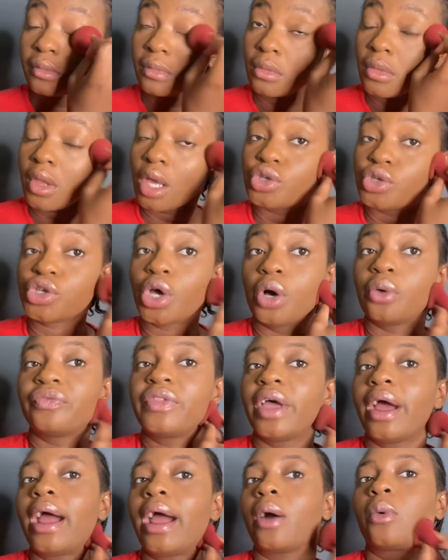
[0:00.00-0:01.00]
So
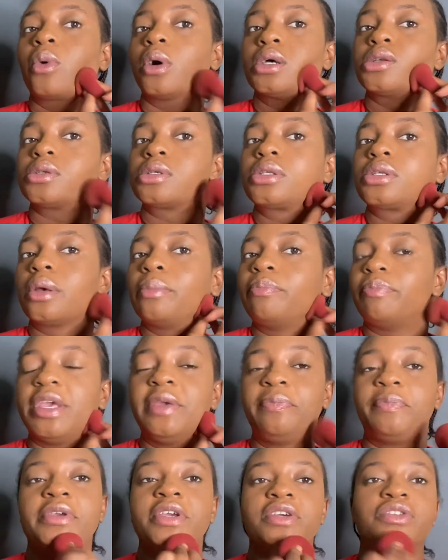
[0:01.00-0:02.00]
there I was.
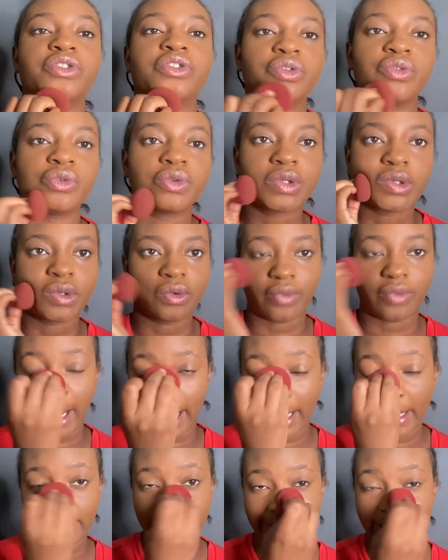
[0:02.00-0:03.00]
BP issues,
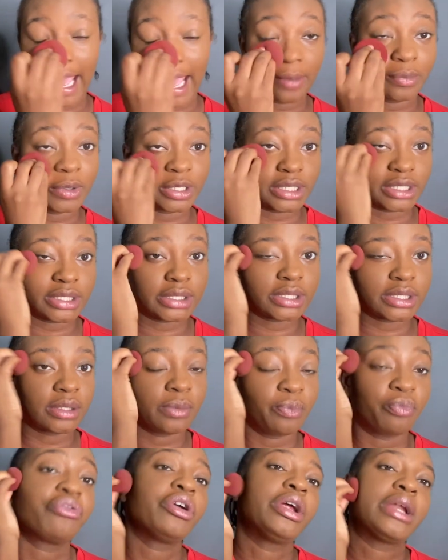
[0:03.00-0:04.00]
right? Diabetes,
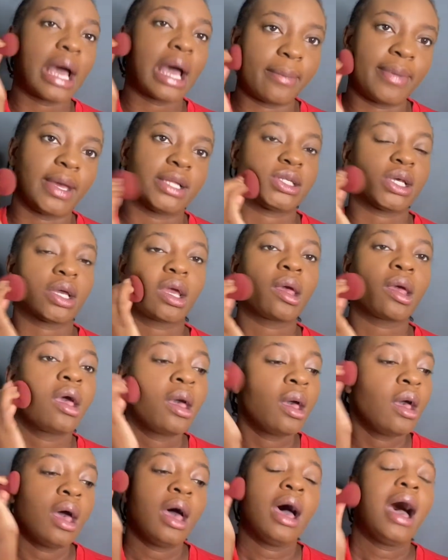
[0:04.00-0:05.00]
pre-diabetic.
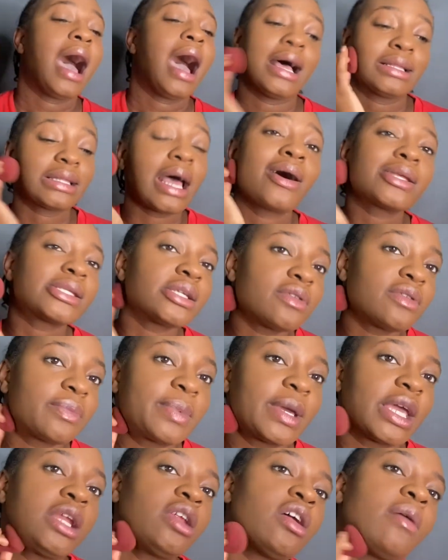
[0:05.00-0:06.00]
And that was in the
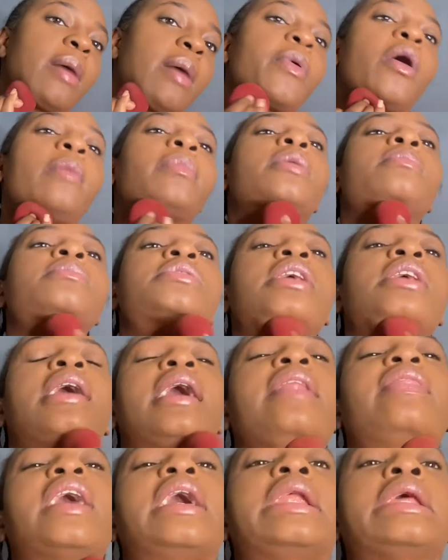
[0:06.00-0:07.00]
beginning of my problems.
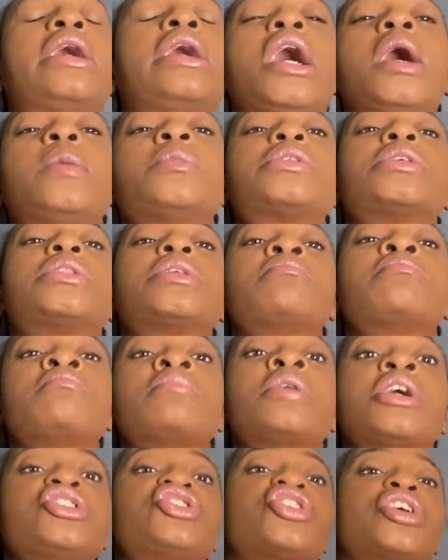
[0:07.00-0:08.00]
And then he comes to the
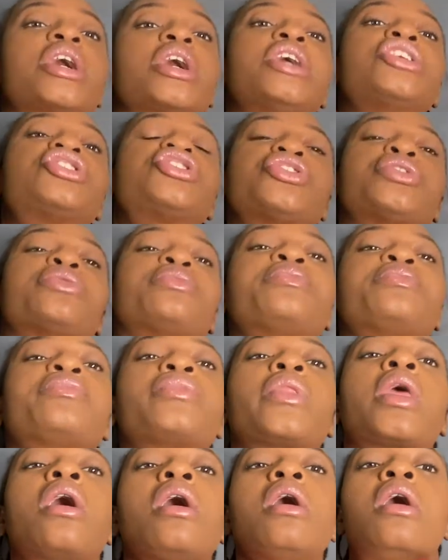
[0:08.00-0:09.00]
major issue.
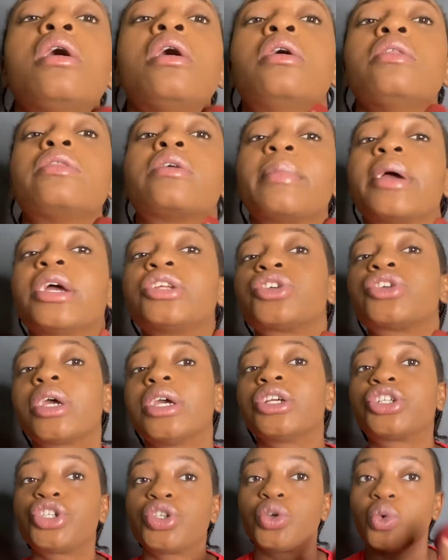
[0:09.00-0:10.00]
The major
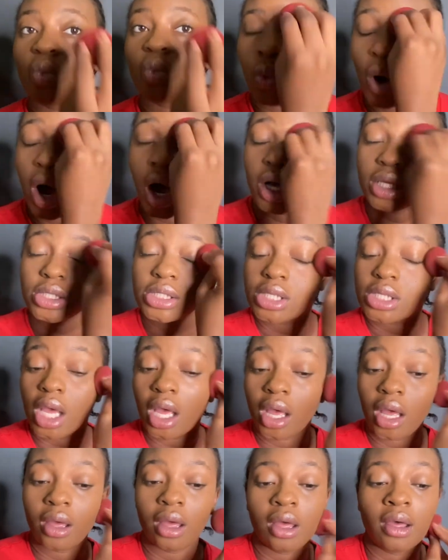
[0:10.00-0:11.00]
issue was
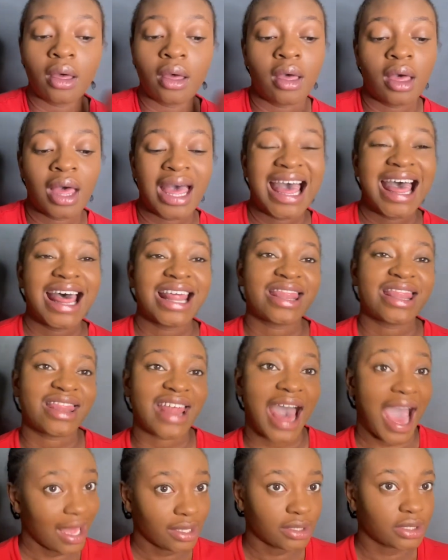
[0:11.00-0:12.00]

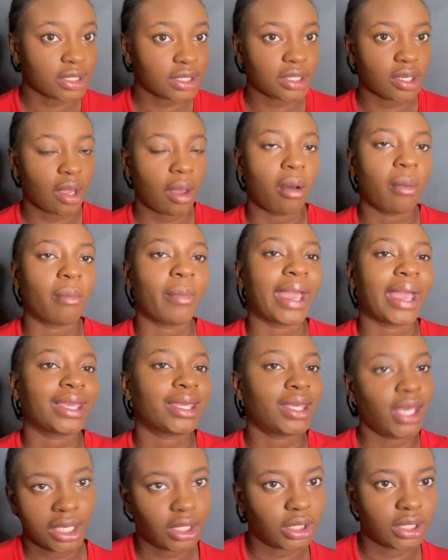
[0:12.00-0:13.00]
that my
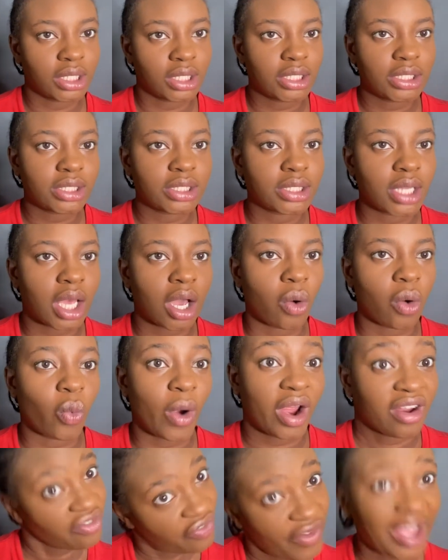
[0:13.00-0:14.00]
kidneys
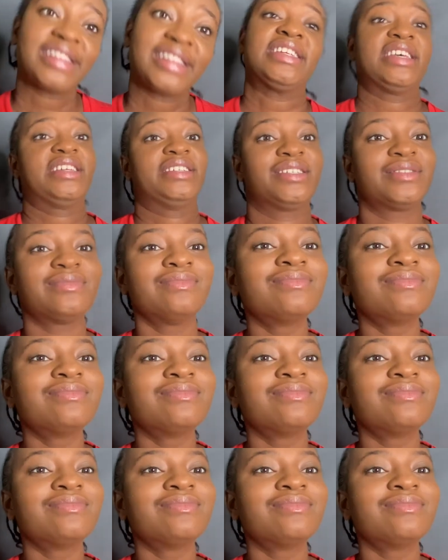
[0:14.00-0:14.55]
were infected.